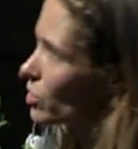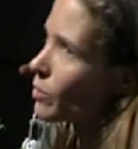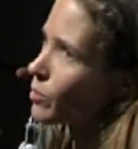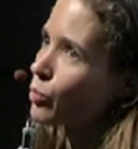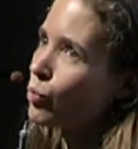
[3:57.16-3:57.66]
in
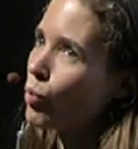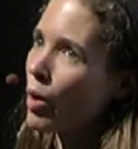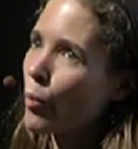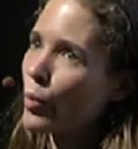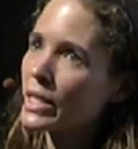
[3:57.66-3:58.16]
terms of
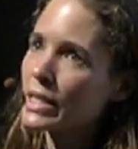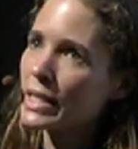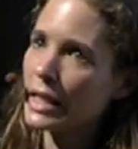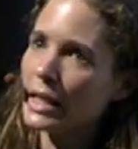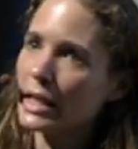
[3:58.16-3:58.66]
what we
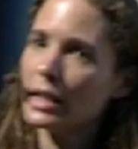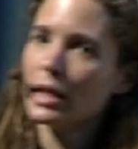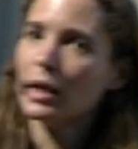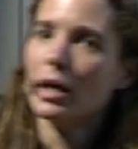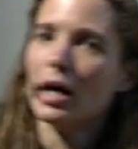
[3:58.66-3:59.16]

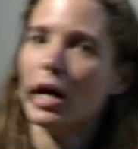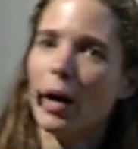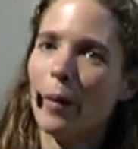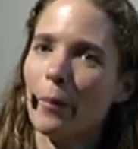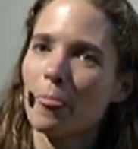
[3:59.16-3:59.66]
see
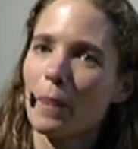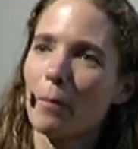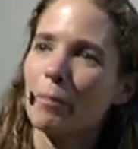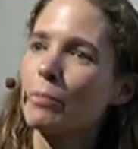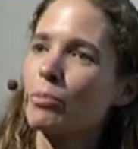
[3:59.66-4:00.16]

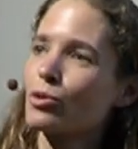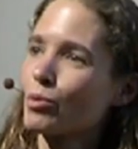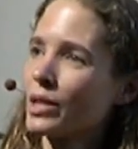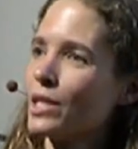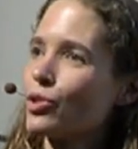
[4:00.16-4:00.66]
people's
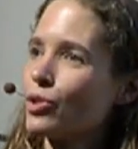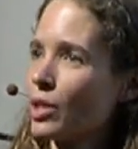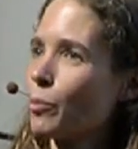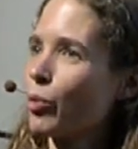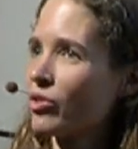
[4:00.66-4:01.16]

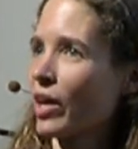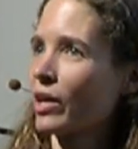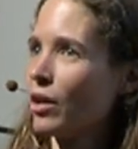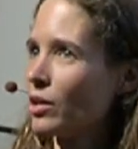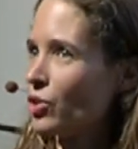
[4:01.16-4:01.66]
relationship with
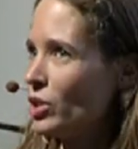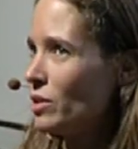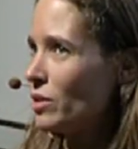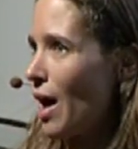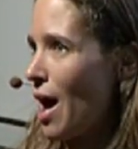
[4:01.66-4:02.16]

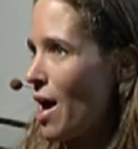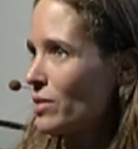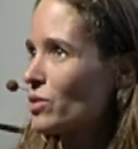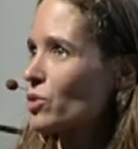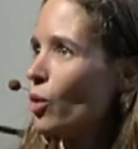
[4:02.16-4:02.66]
technologies
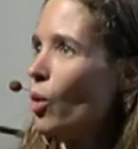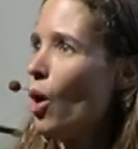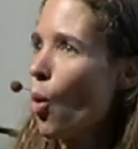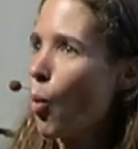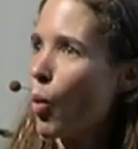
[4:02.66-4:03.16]
as. So
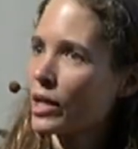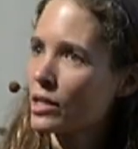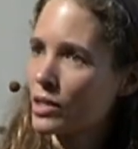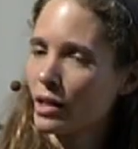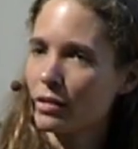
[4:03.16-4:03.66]
what
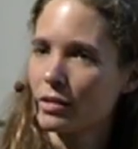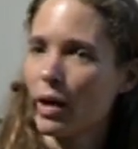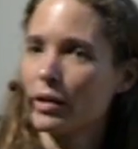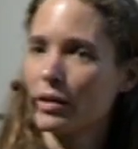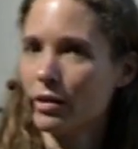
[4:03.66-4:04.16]
is it
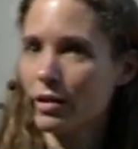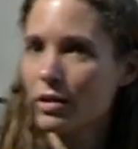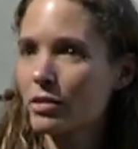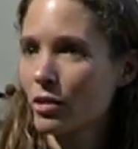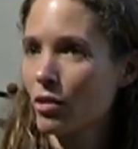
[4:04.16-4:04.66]
that in this